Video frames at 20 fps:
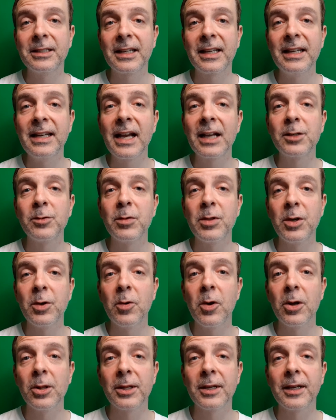connect with you
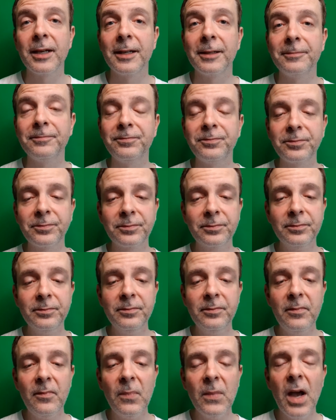all again.
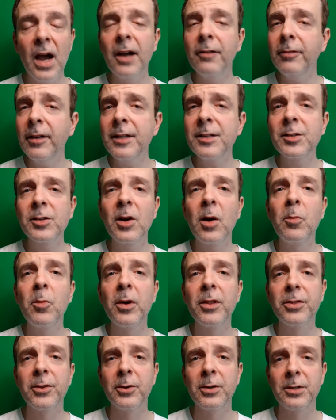I read Psalm
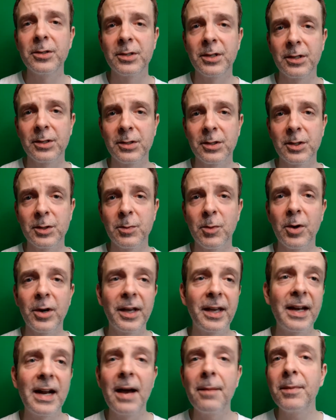136 this
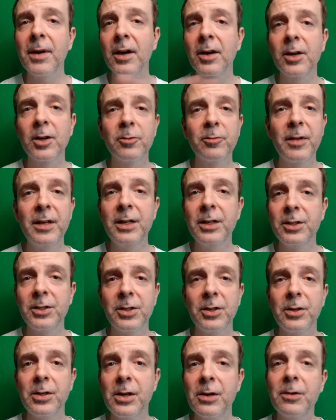morning, and I'm not going to read it
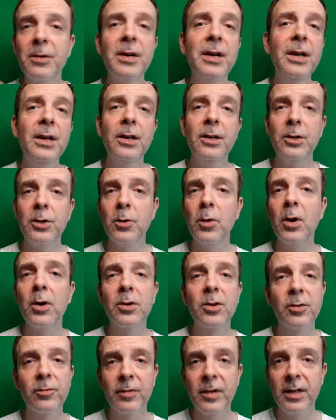to you. You all
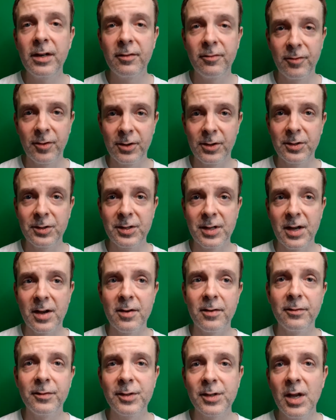can read it for
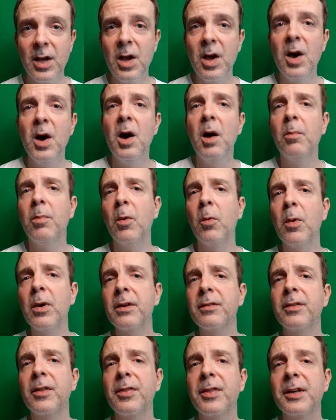yourselves. But one
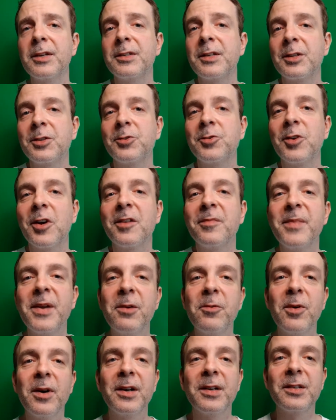of the things that struck me
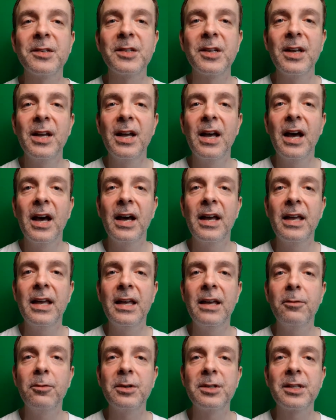was
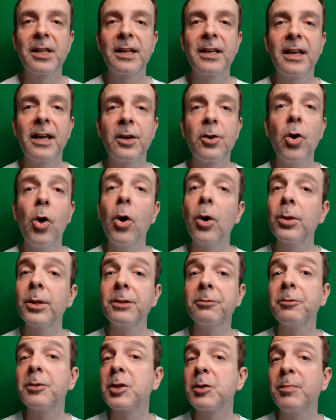it was like a call
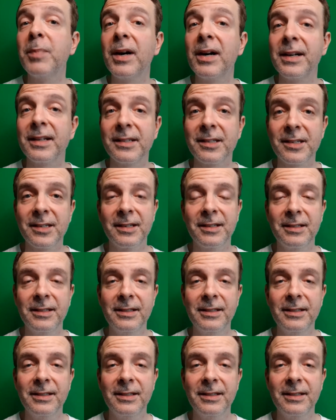and response